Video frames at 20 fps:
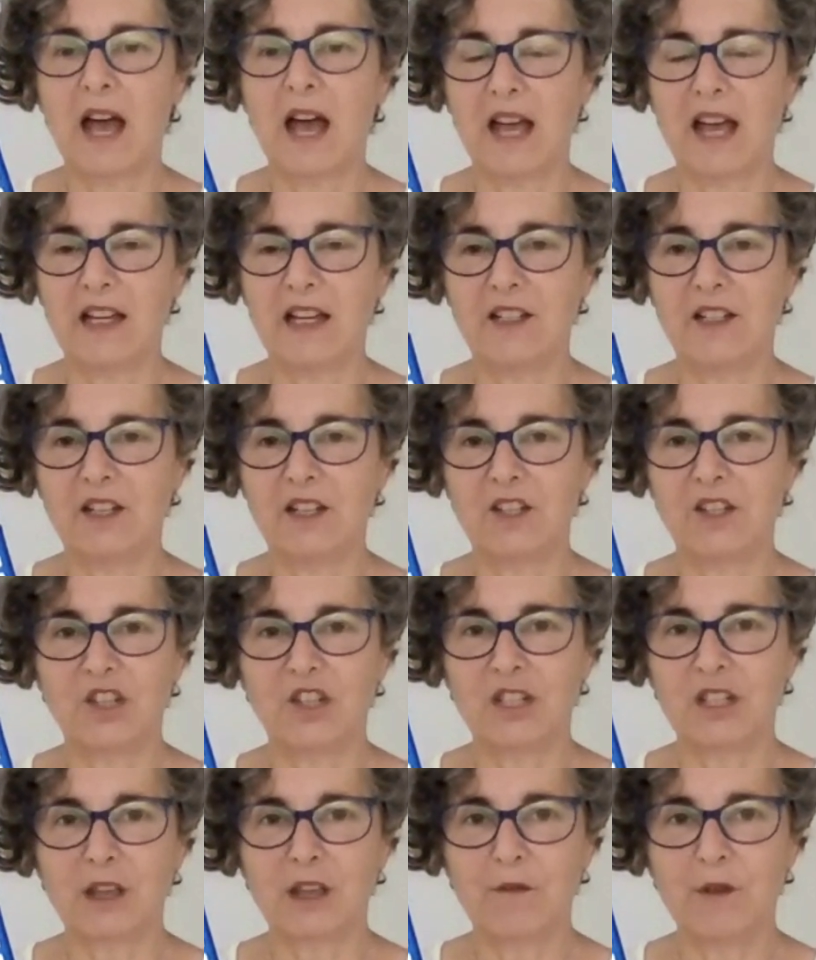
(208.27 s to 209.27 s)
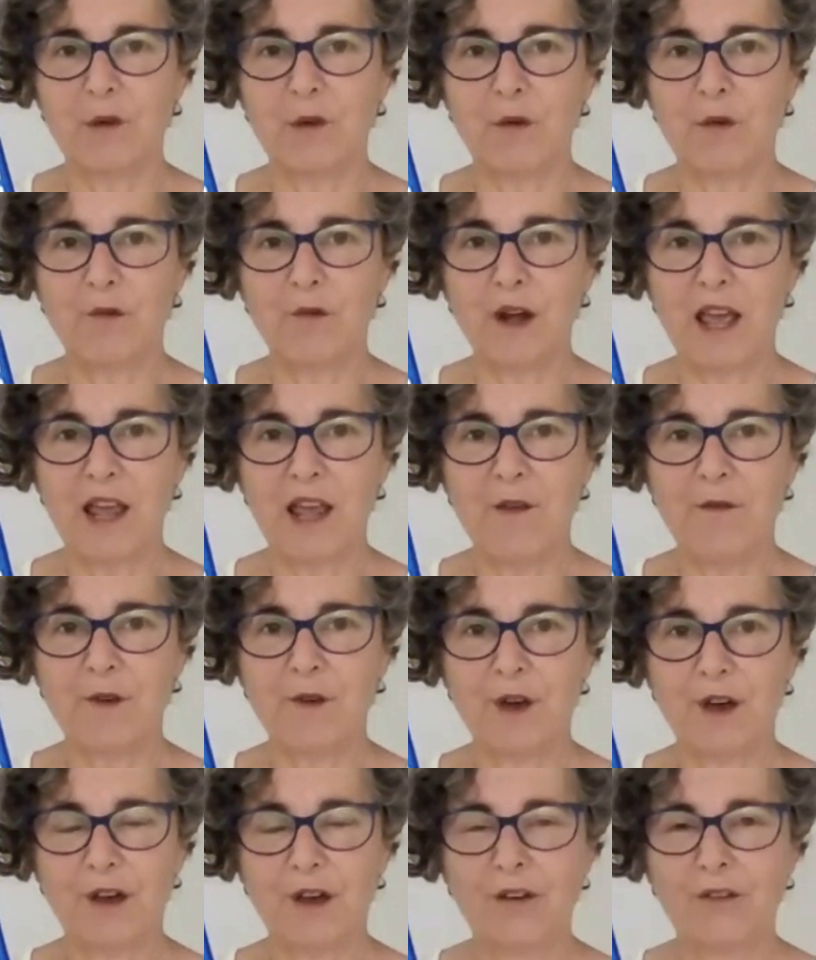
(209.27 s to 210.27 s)
and just give you a
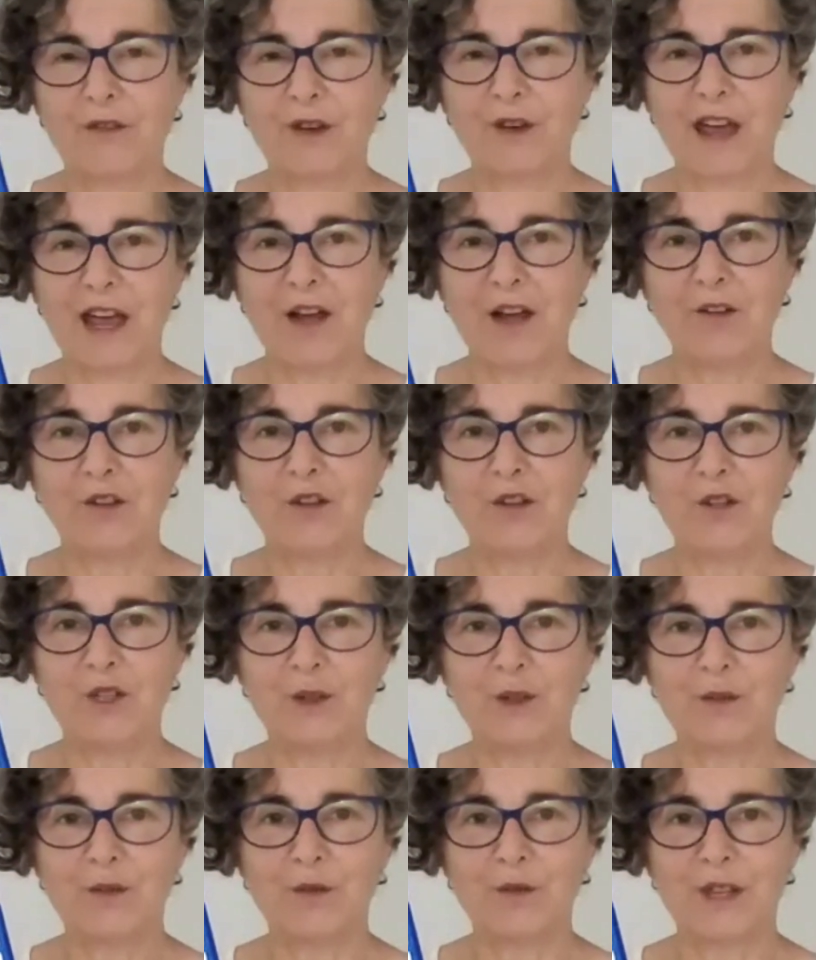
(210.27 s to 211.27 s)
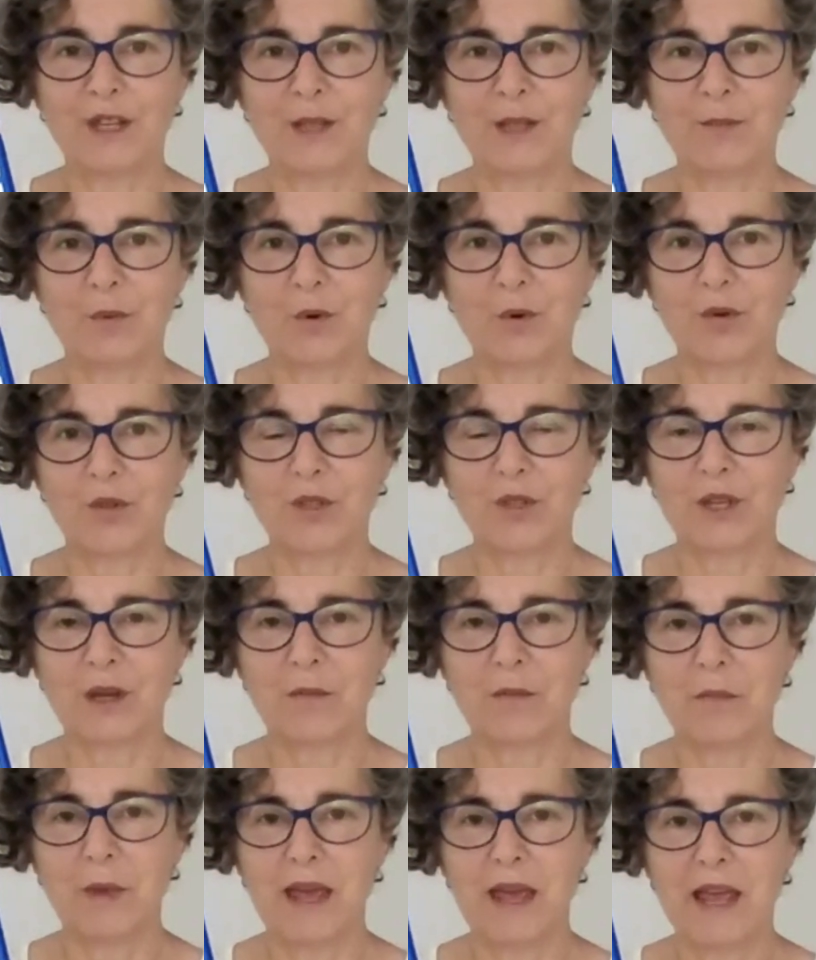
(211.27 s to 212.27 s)
flavour for how useful this box
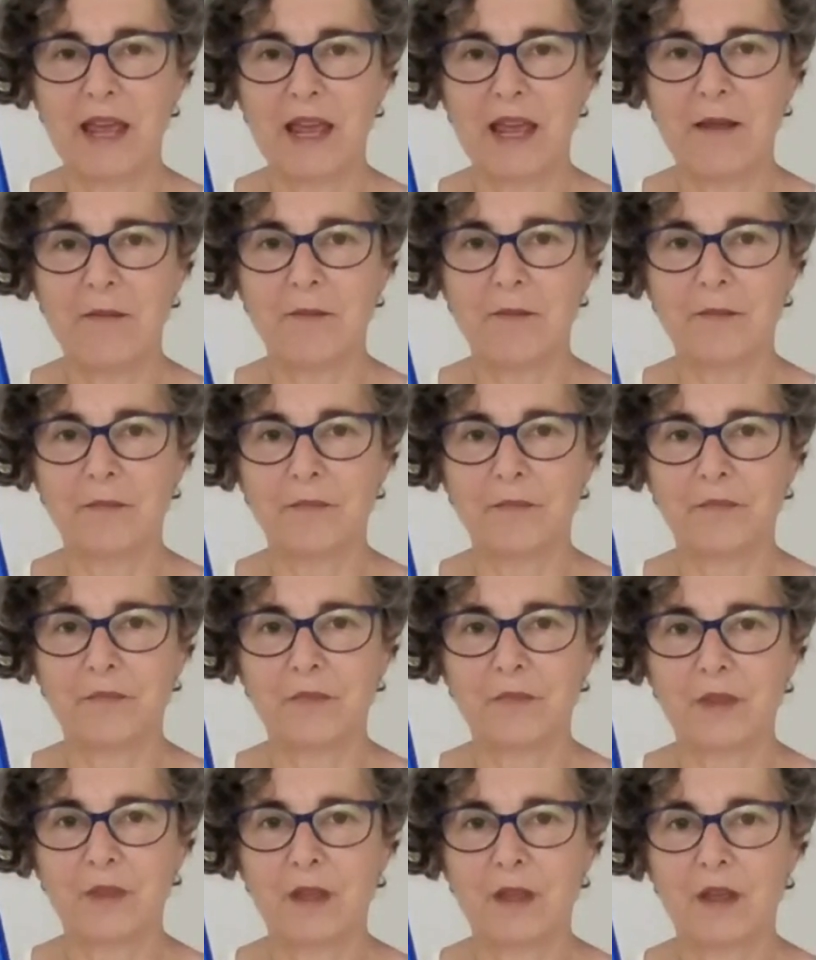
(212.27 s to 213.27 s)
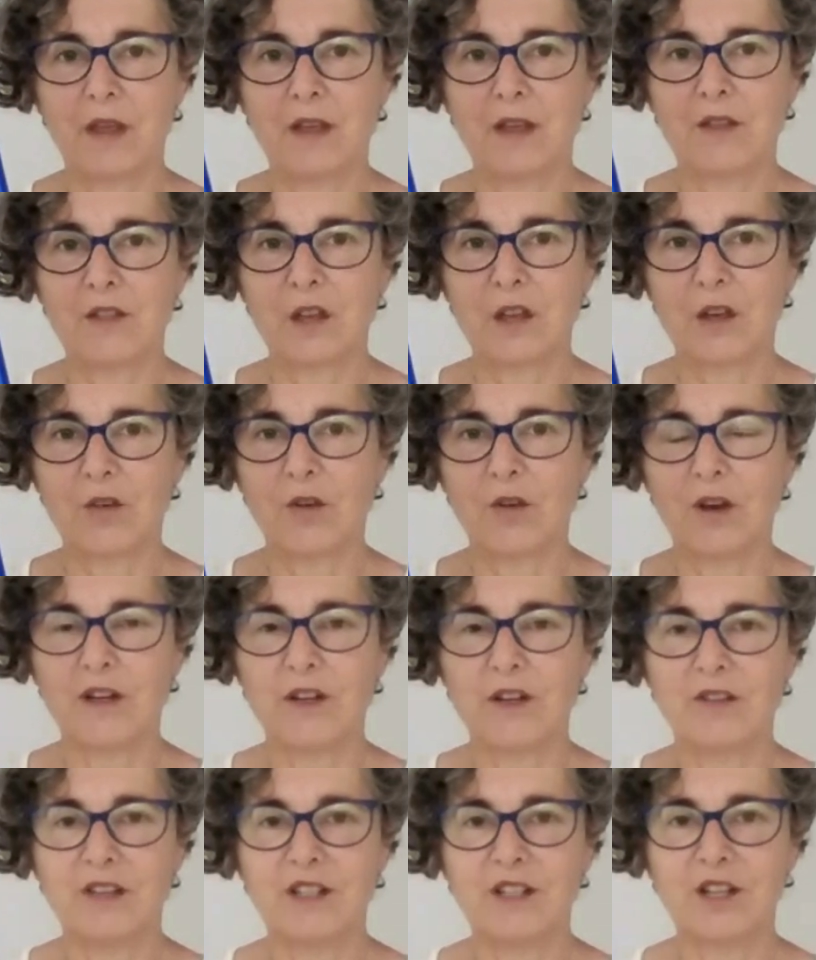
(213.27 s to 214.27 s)
can be. So I
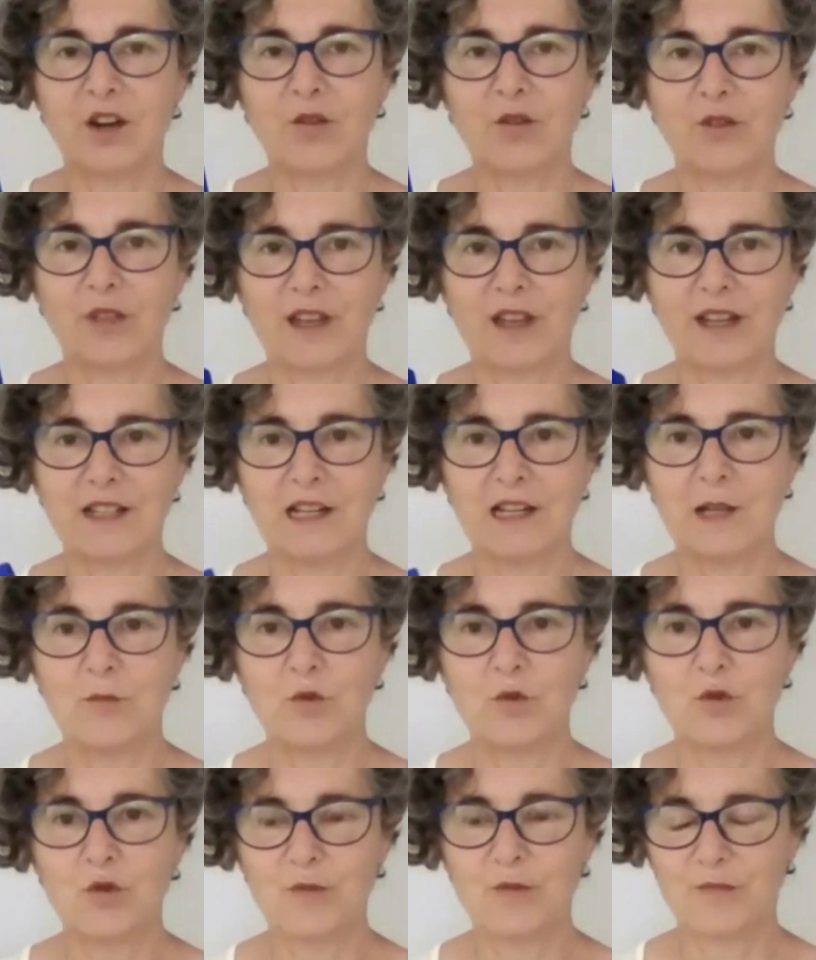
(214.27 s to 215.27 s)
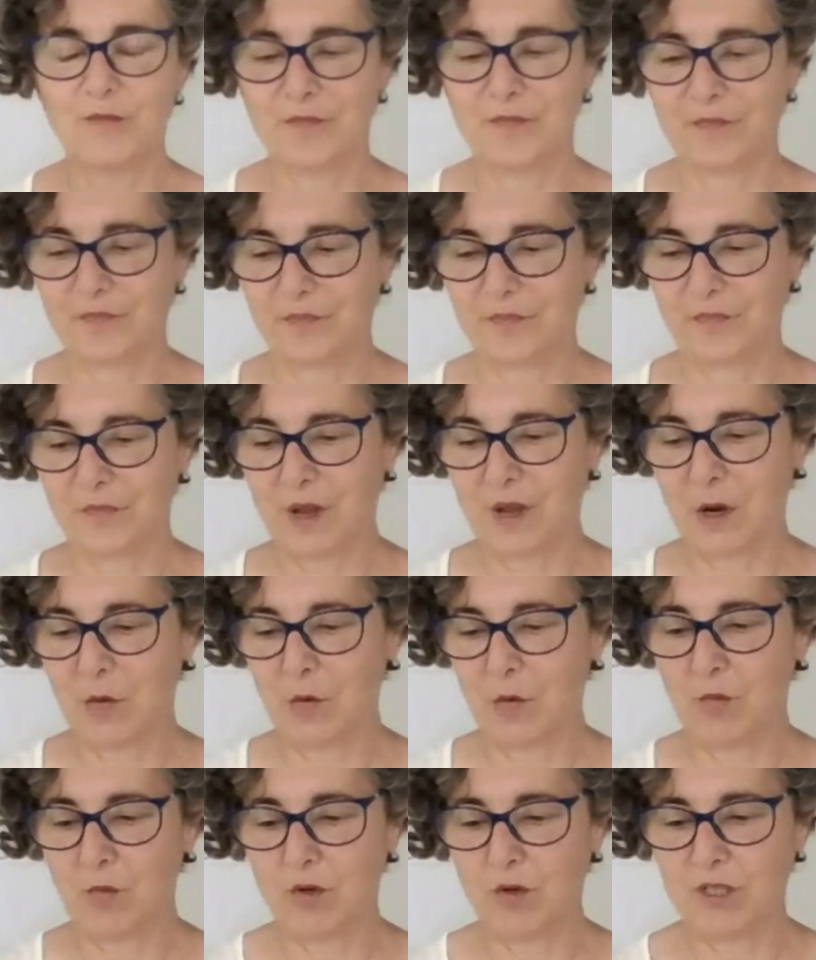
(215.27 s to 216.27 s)
don't need to hold that anymore. I
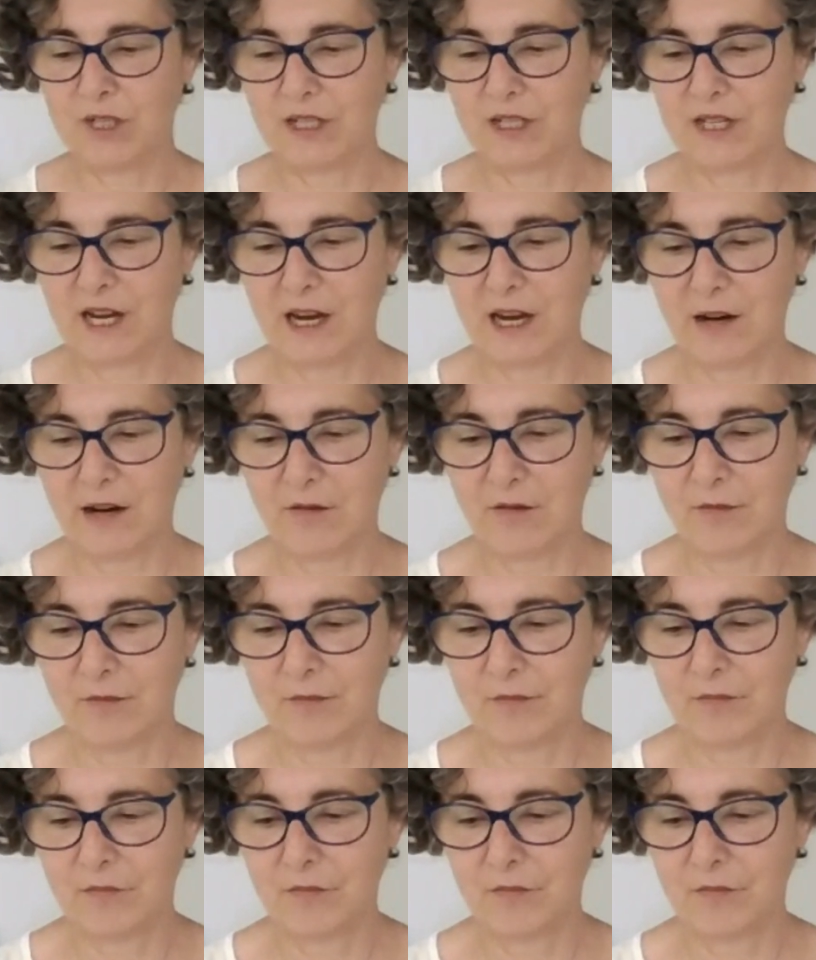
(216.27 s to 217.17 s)
will put it down.